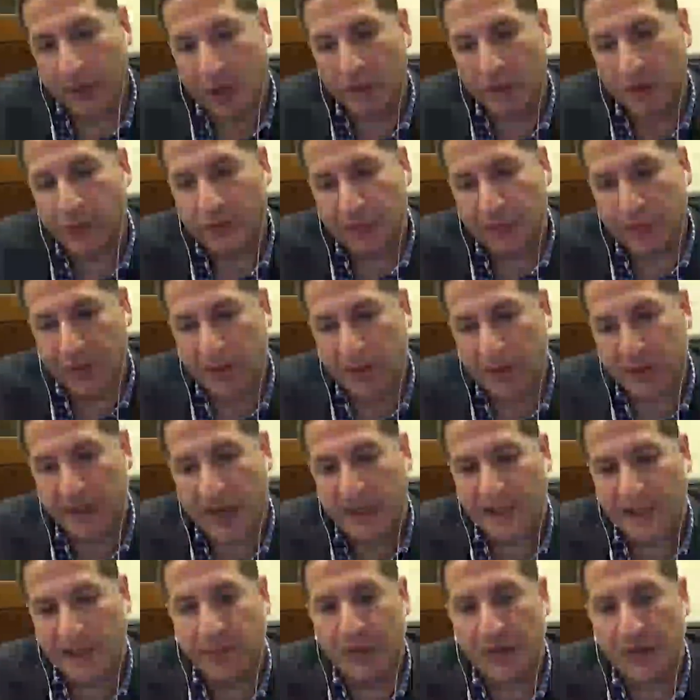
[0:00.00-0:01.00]
other think
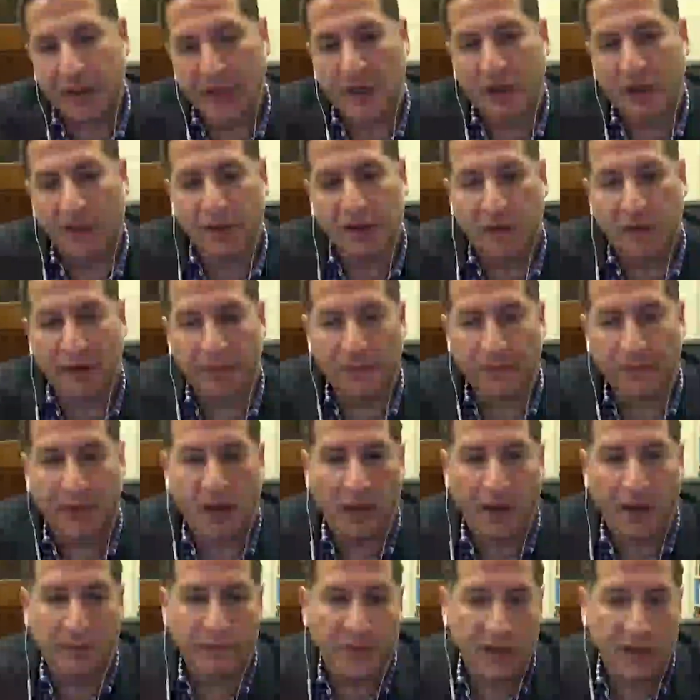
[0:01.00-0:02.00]
tanks because of
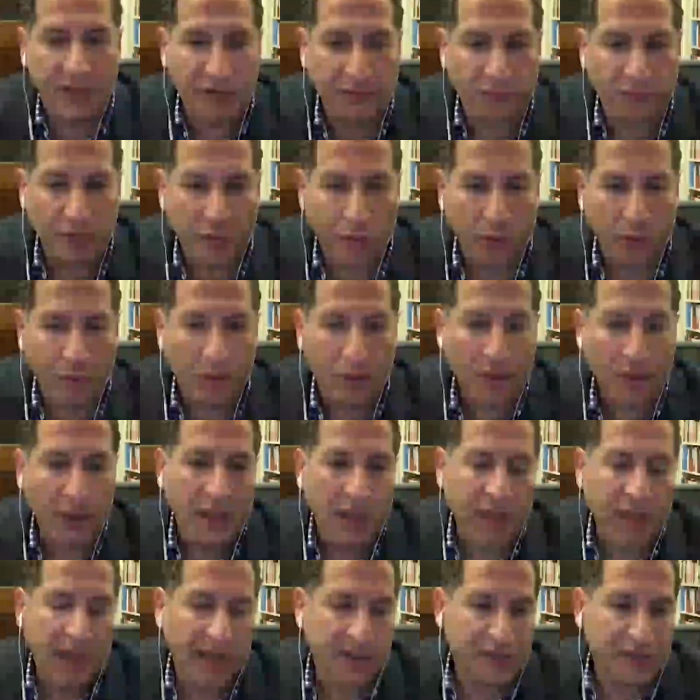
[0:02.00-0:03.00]
its role
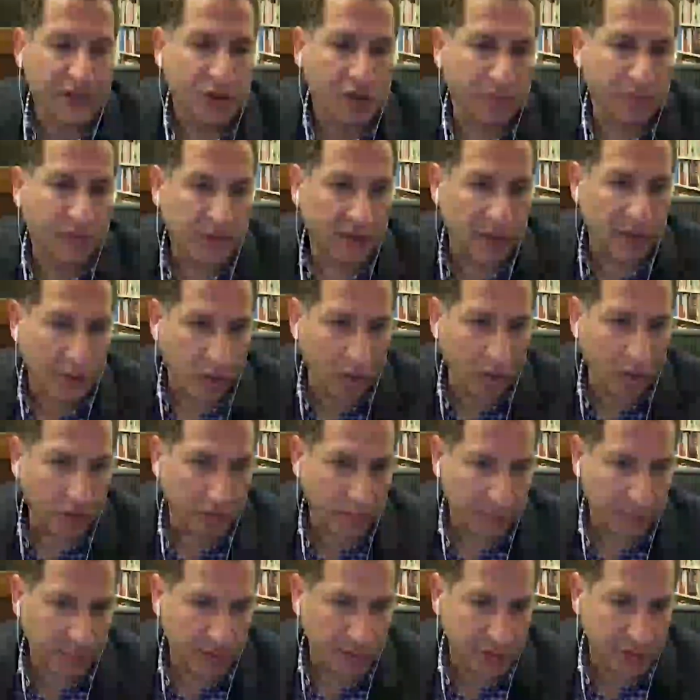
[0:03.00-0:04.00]
in serving the Carter
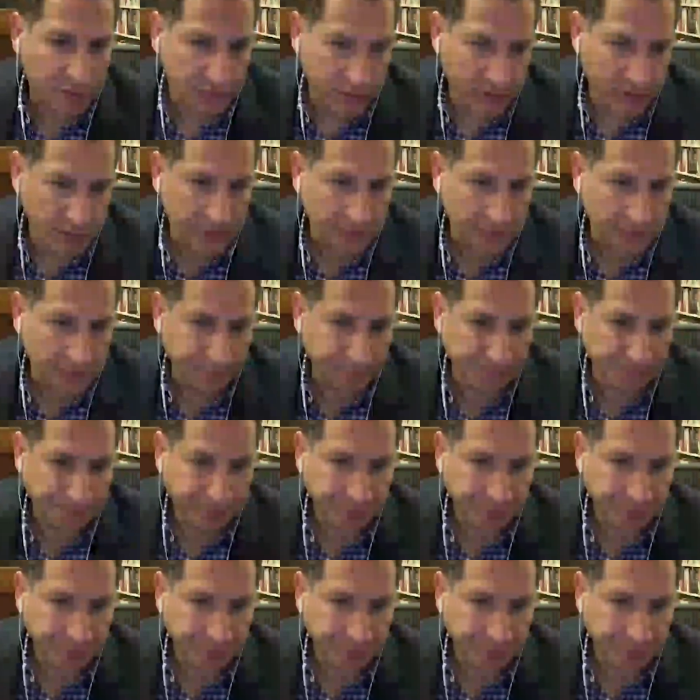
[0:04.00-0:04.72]
administration.